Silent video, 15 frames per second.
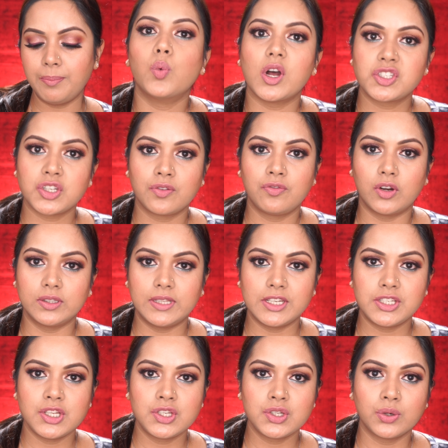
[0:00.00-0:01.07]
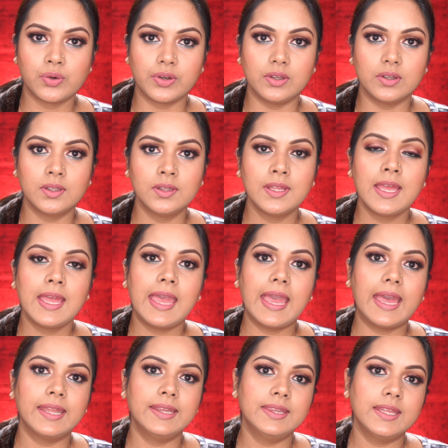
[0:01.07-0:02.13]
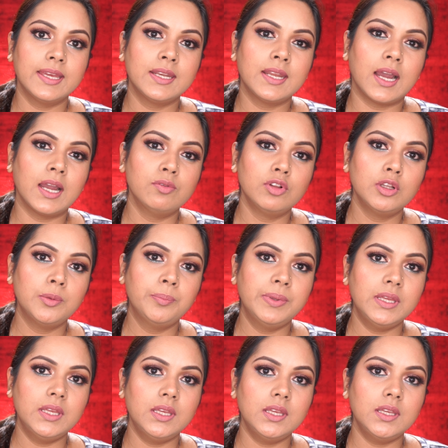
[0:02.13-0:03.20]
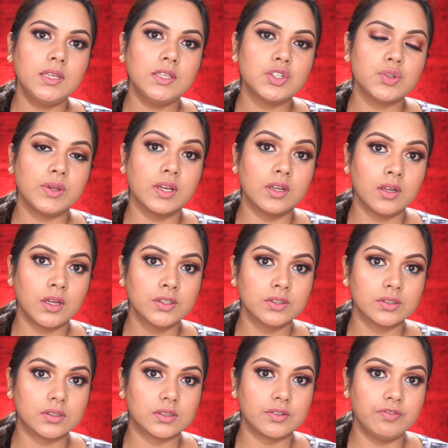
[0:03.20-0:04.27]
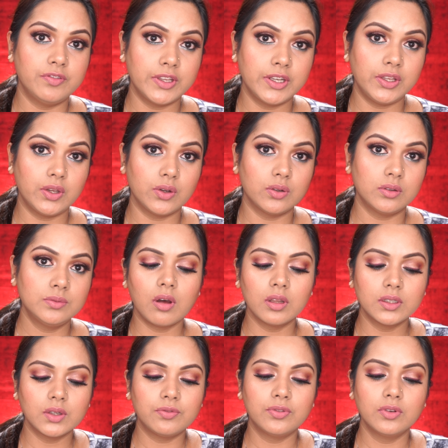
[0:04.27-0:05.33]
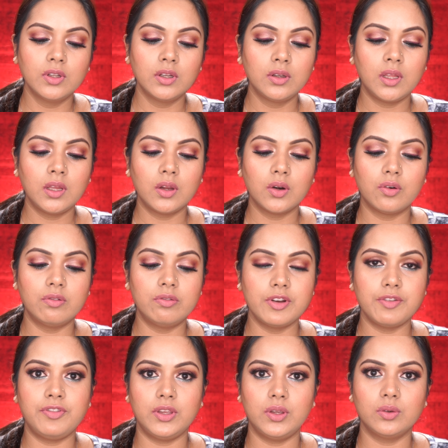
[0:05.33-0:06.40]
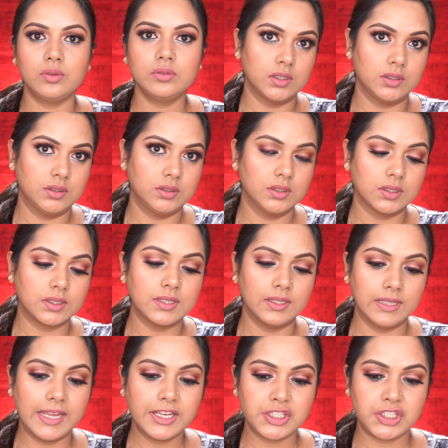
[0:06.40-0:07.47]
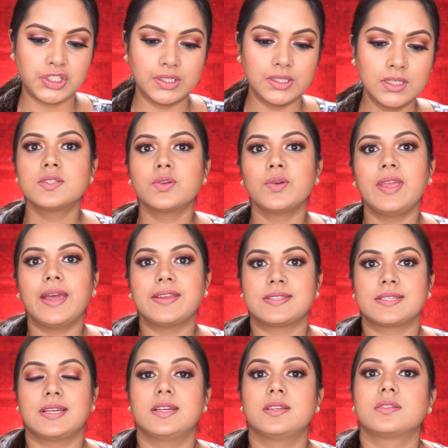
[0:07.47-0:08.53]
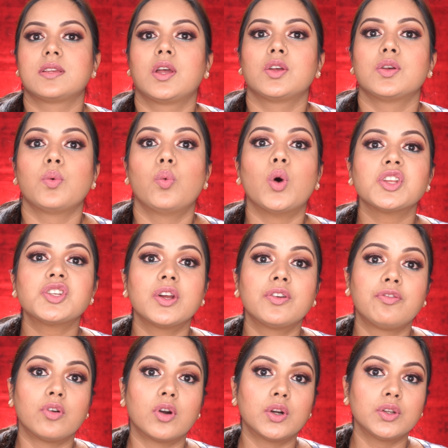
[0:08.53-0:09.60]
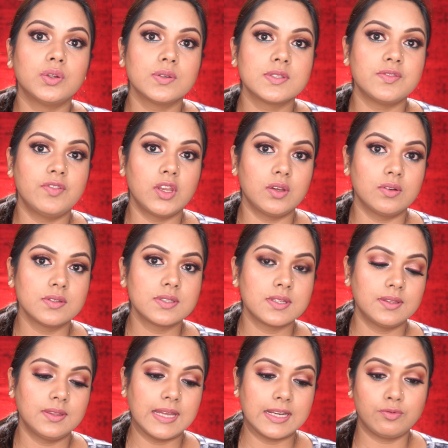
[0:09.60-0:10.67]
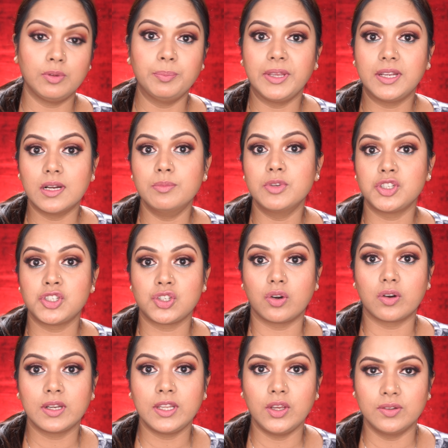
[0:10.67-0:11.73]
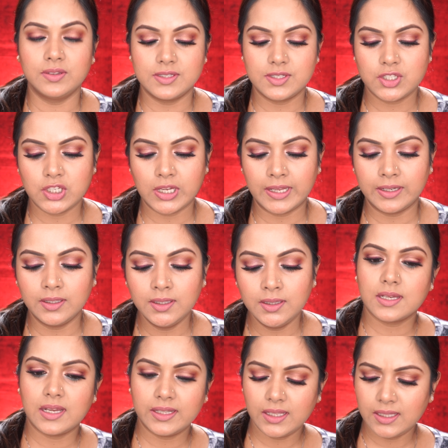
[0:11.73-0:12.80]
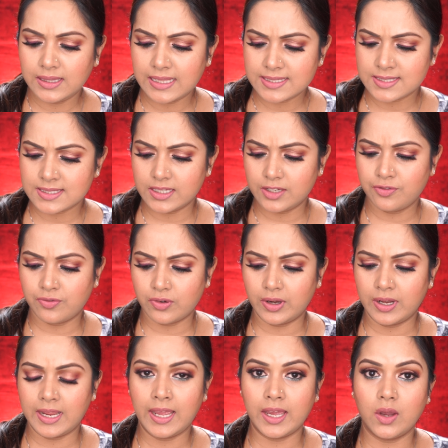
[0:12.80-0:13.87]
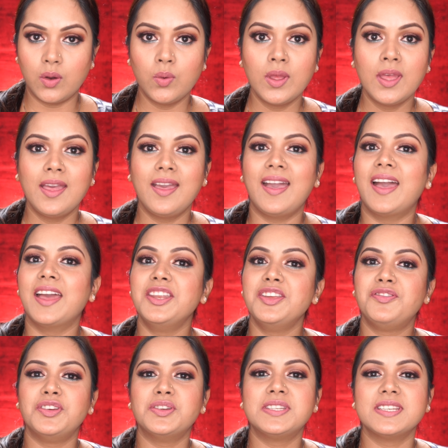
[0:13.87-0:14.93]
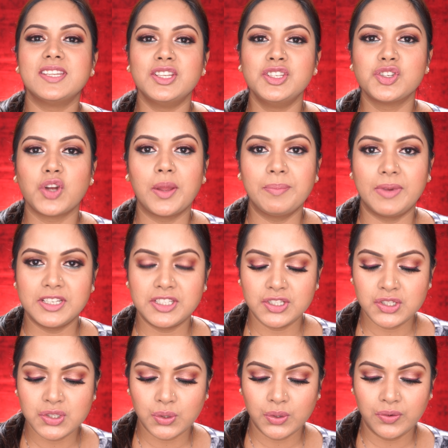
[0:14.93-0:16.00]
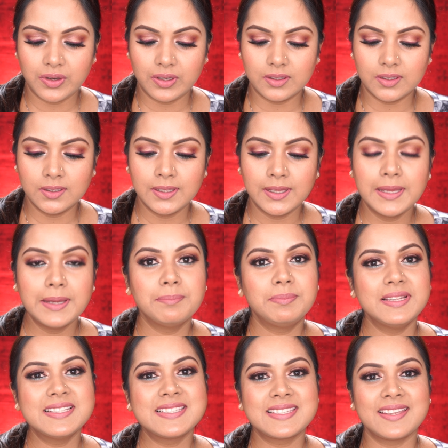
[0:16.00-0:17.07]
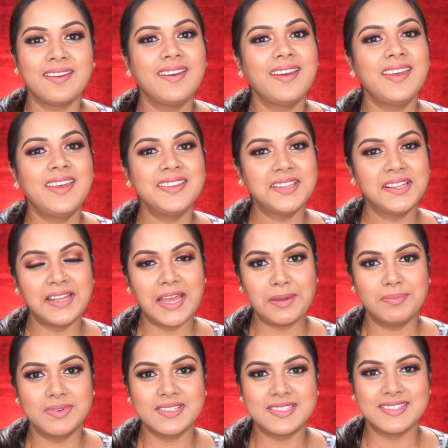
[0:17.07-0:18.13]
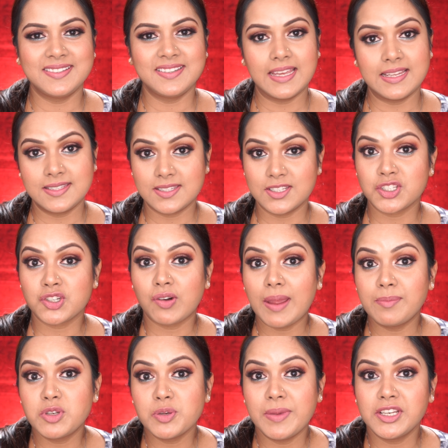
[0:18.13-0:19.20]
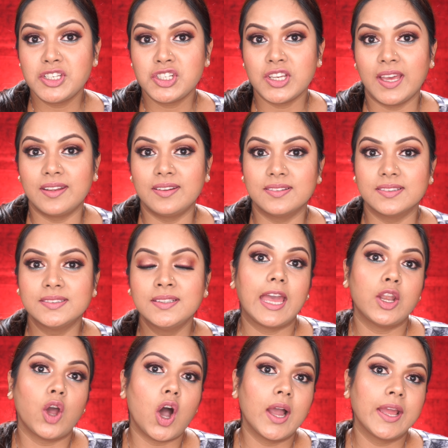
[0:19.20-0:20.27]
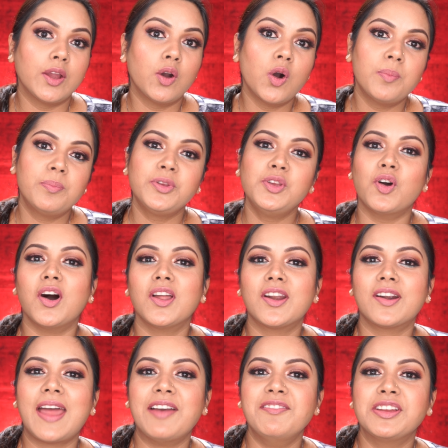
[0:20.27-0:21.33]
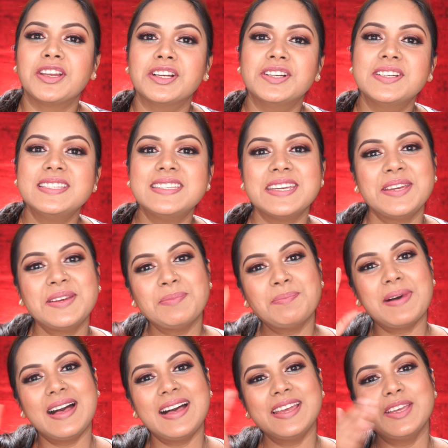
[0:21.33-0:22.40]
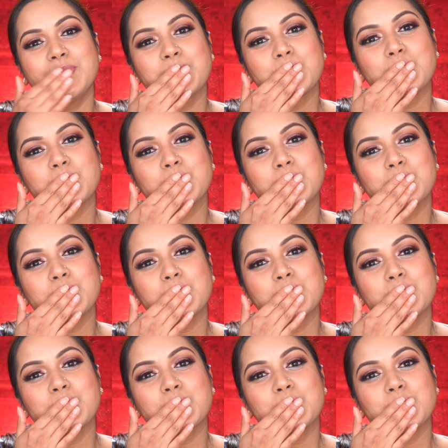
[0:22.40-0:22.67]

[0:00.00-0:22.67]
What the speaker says: Watch out for that tutorial, and then I will be doing another video on the full review on the collection. So yes, guys, watch out for those videos that will be coming shortly on this channel. I think that's it for now, and if you did enjoy my tutorial, please hit the like button and subscribe to my channel, and I hope you all are having a good day. Bye!